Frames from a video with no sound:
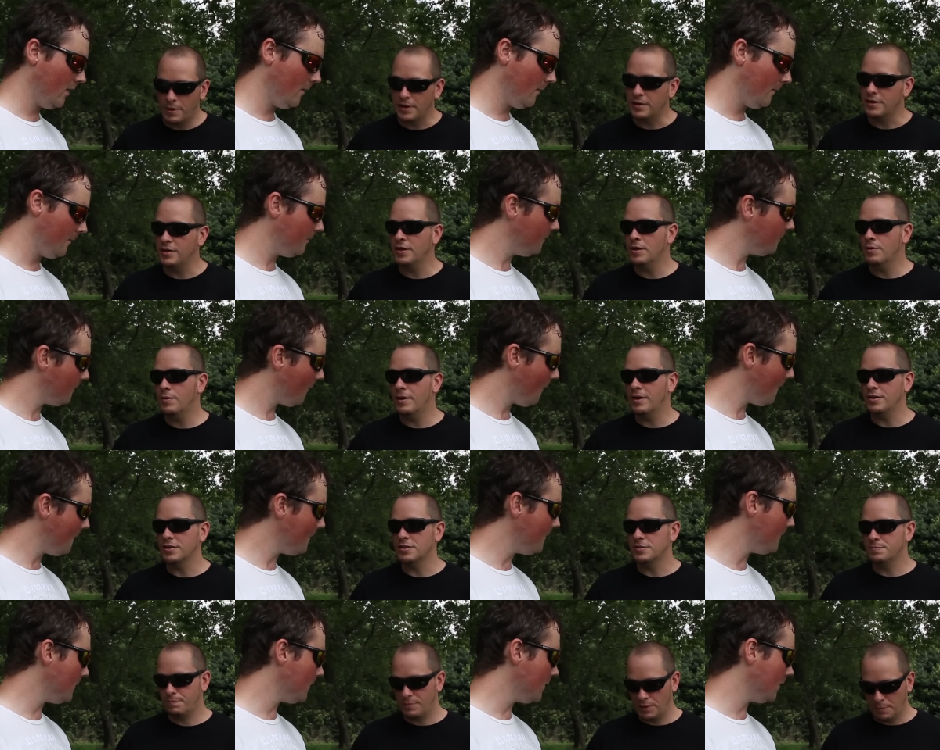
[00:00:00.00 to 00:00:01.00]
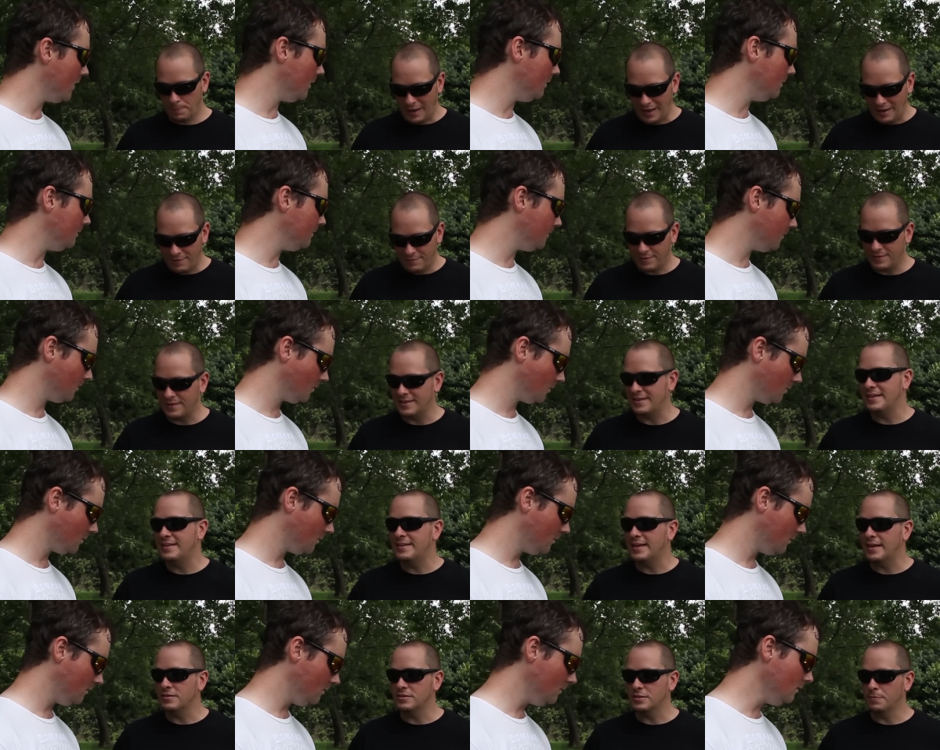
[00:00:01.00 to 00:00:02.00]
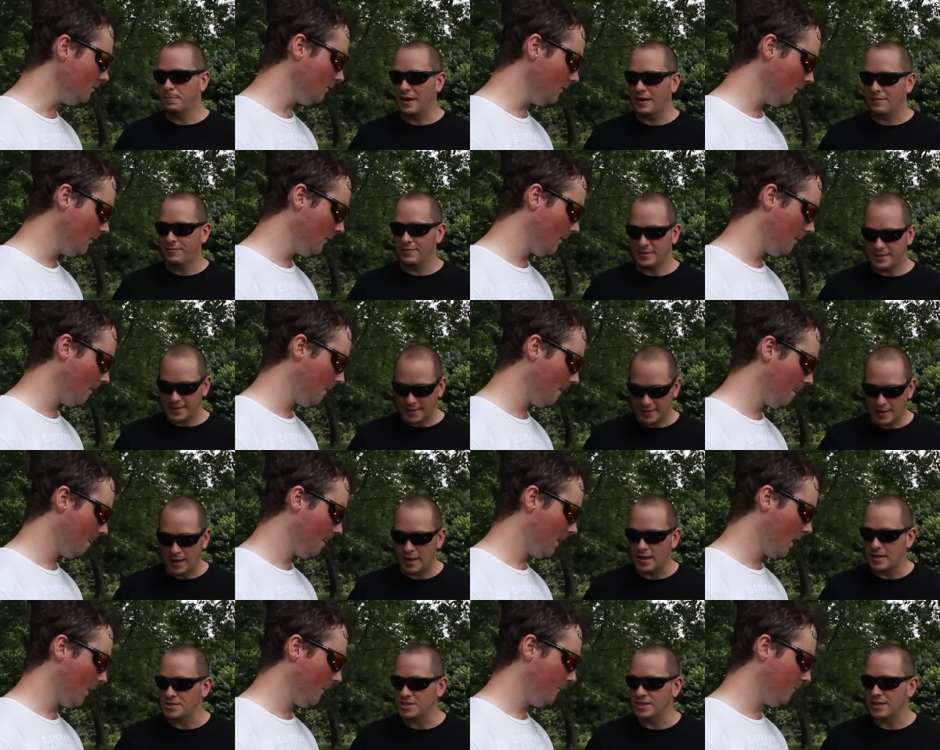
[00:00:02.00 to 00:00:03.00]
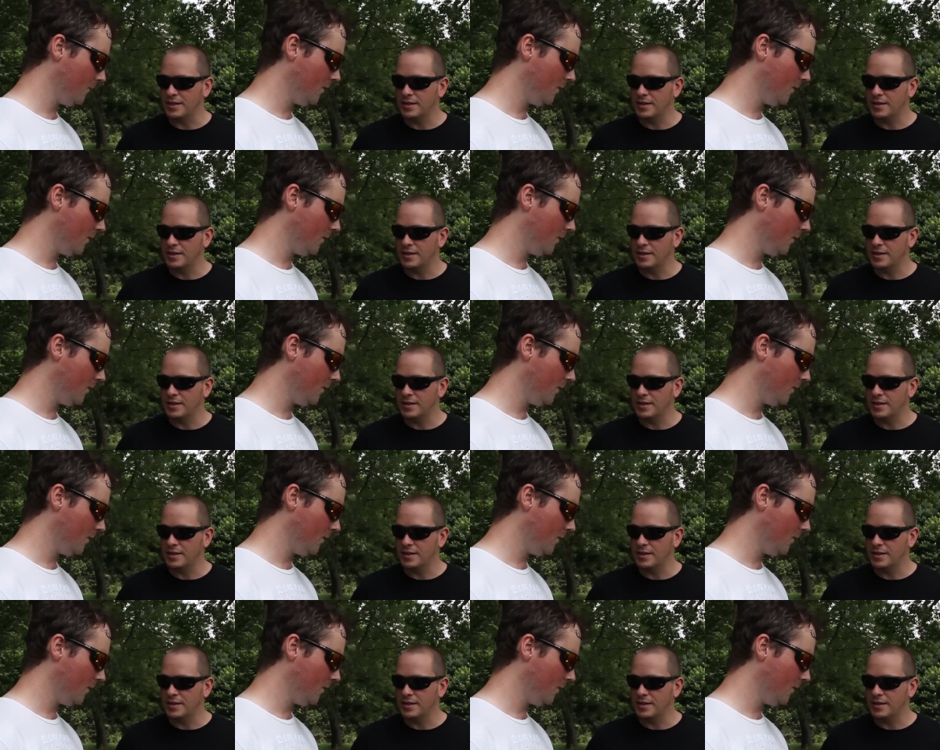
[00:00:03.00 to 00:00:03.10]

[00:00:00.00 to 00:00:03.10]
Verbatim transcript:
Speaker 1: But you know what? You're you're paying for the details. You're paying for the technology.